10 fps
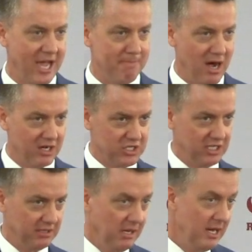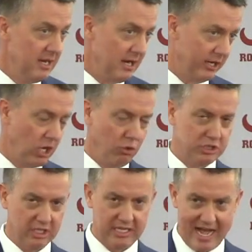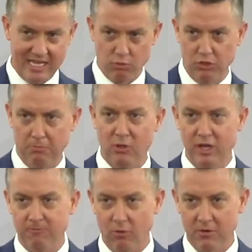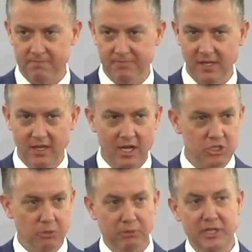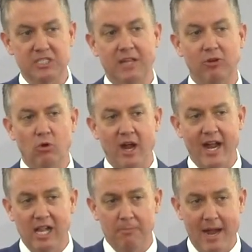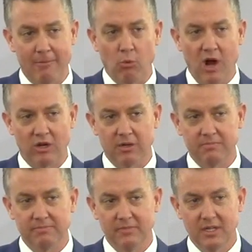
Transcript: that box that a coach that guys wanted to play for. So please give a great Alabama welcome